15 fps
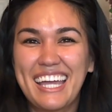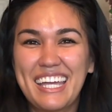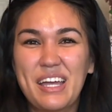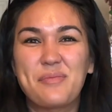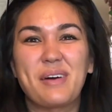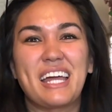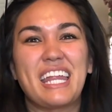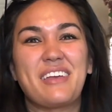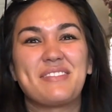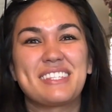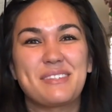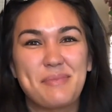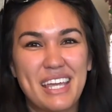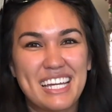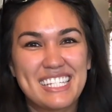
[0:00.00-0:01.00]
Hi, my name is
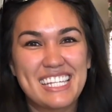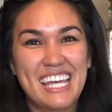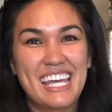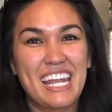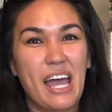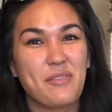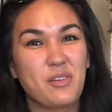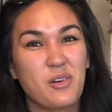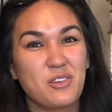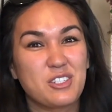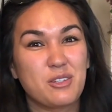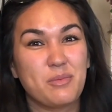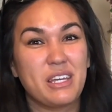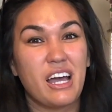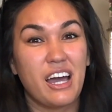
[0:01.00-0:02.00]
Amanda and I'm going
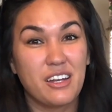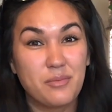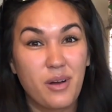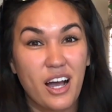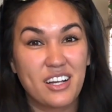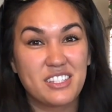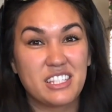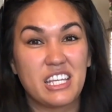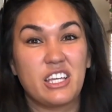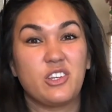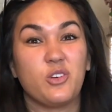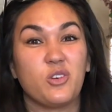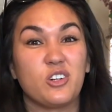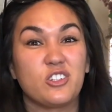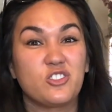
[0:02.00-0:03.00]
to be unboxing
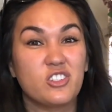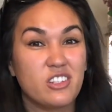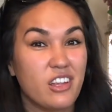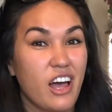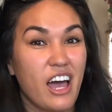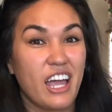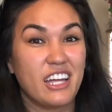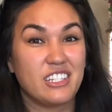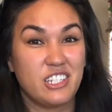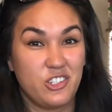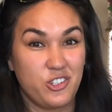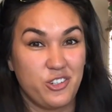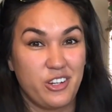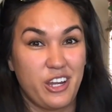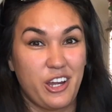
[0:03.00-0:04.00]
your July
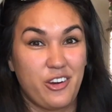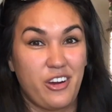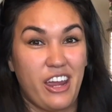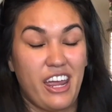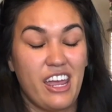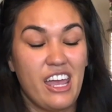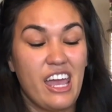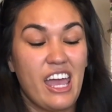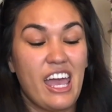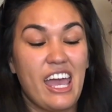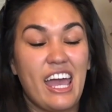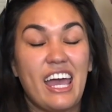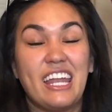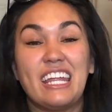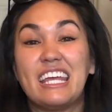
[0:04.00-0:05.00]
Teacher Care Crate,
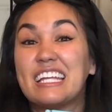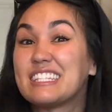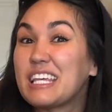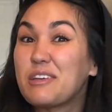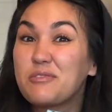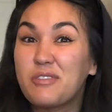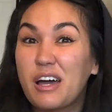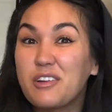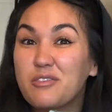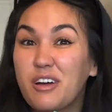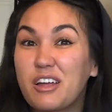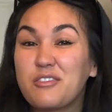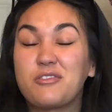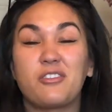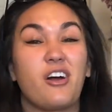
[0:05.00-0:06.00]
and it's a fun
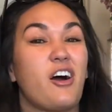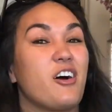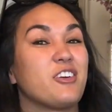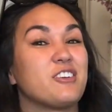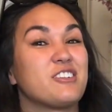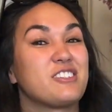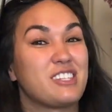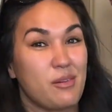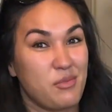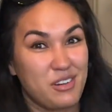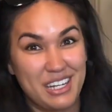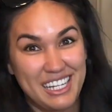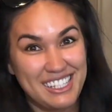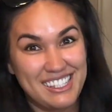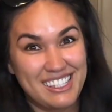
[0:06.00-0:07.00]
one for all your summer
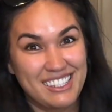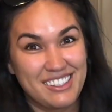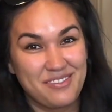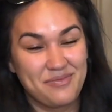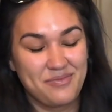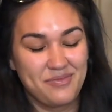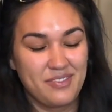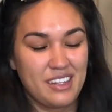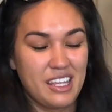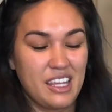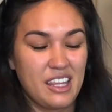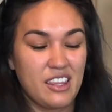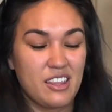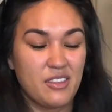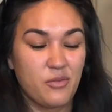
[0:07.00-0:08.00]
needs.
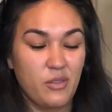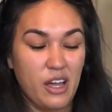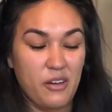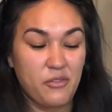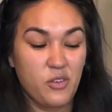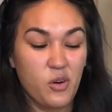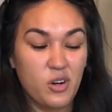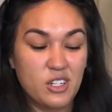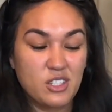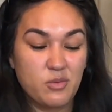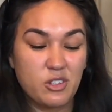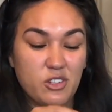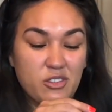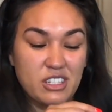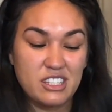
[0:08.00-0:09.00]
Well, of course, when
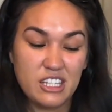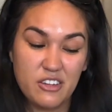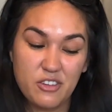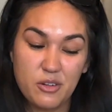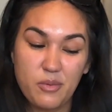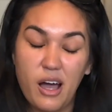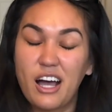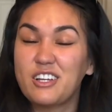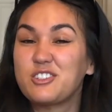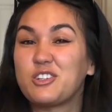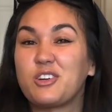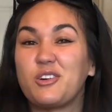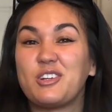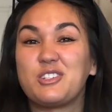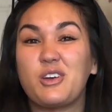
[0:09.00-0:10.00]
you receive your box, you're
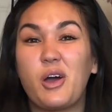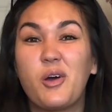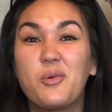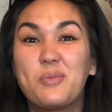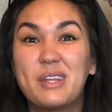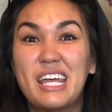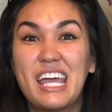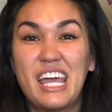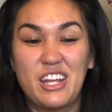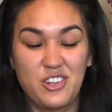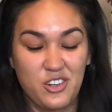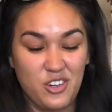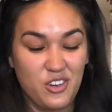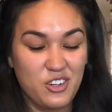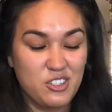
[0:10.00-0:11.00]
going to open it and
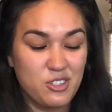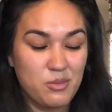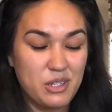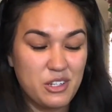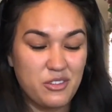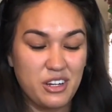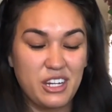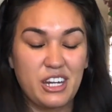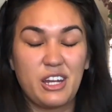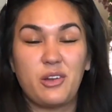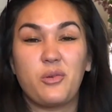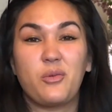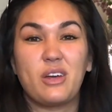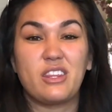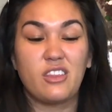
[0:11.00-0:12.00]
you're going to be greeted
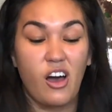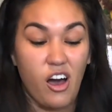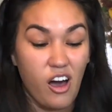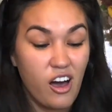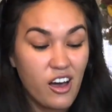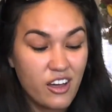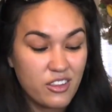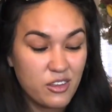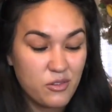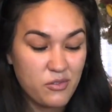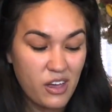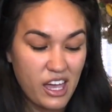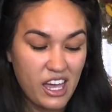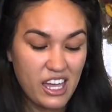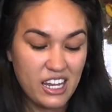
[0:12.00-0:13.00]
with all the
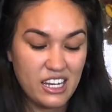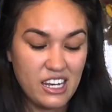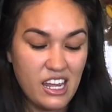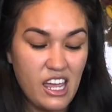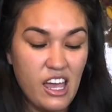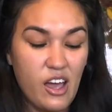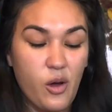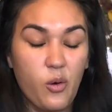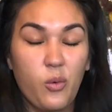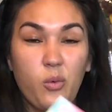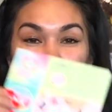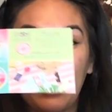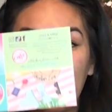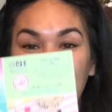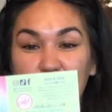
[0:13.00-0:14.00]
fun,
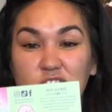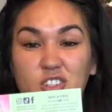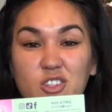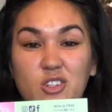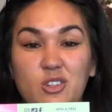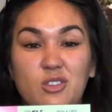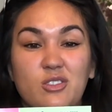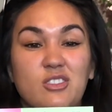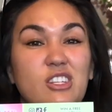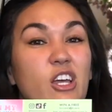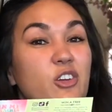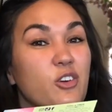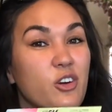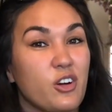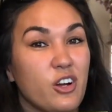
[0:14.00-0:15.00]
which includes
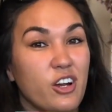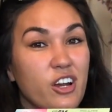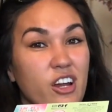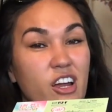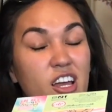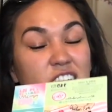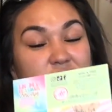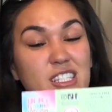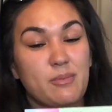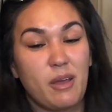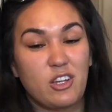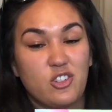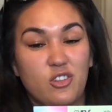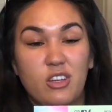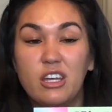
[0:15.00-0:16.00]
your
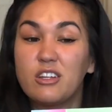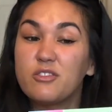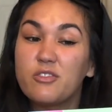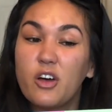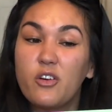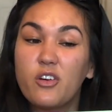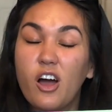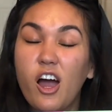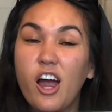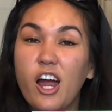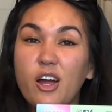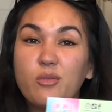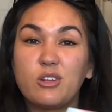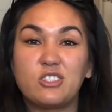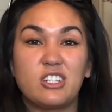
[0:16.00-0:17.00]
special info
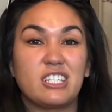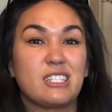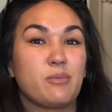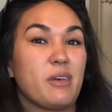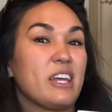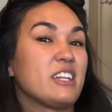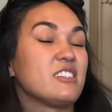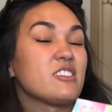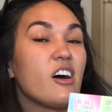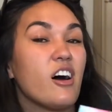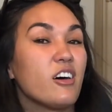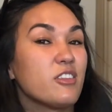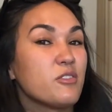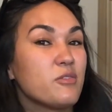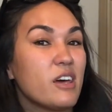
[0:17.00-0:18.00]
card, which explains
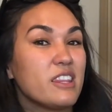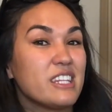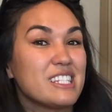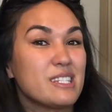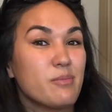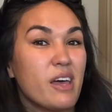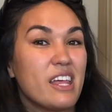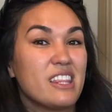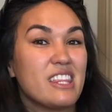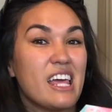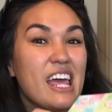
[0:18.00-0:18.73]
all the fun this month.